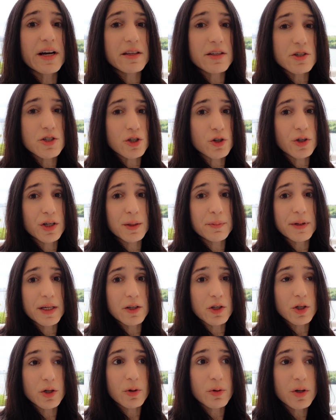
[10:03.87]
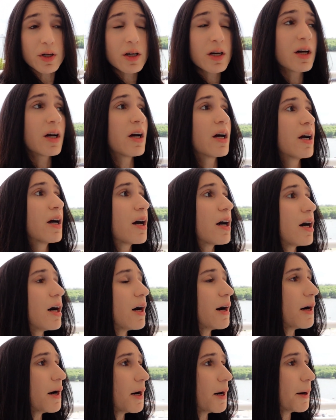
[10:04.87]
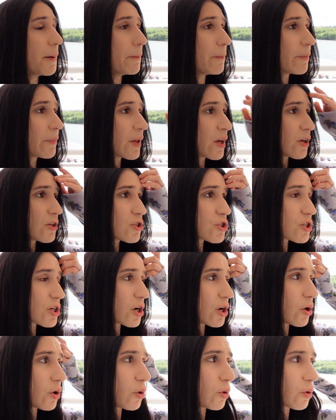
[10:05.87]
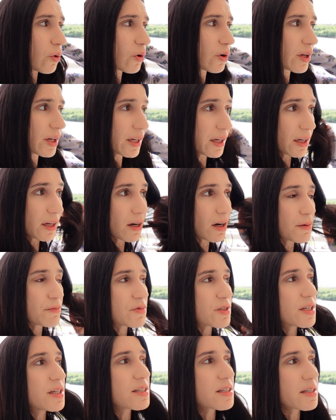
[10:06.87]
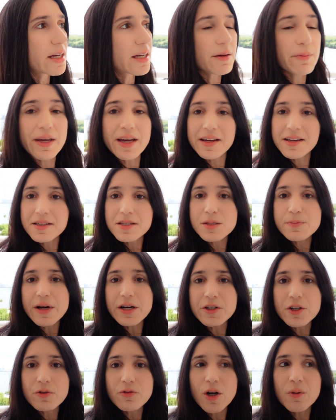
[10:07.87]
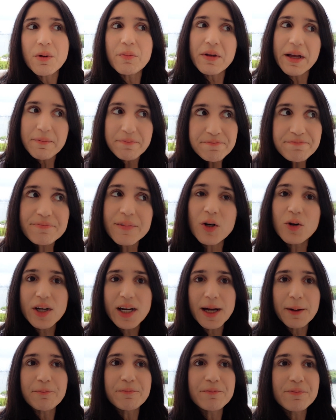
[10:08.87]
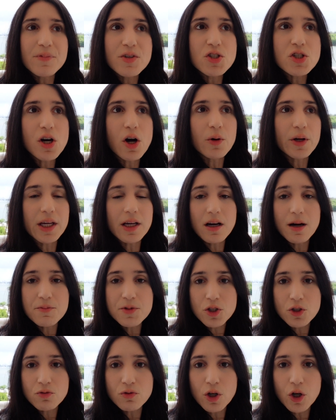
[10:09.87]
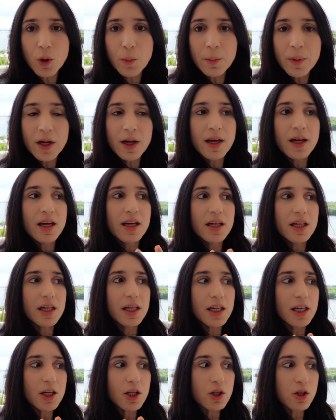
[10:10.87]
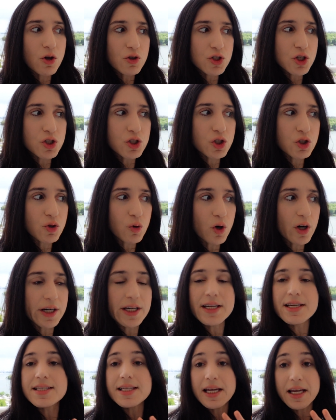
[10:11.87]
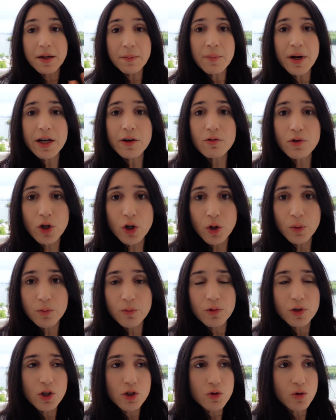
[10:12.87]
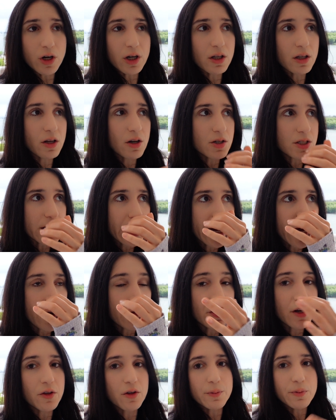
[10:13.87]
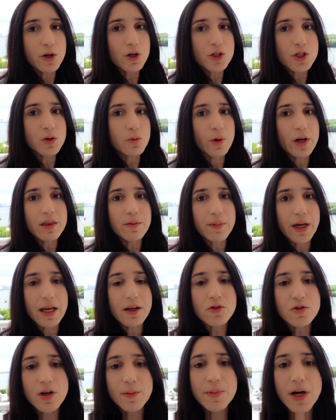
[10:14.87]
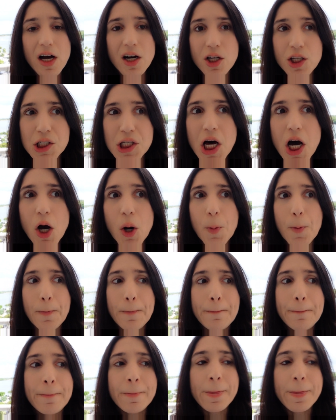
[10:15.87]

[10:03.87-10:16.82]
by this creepy dude. So he comes, he's like, may I inspect your room? I'm like, okay. So he comes in the room, he closes the door, he's in my room with the door closed. I have another person with me, so I'm not alone.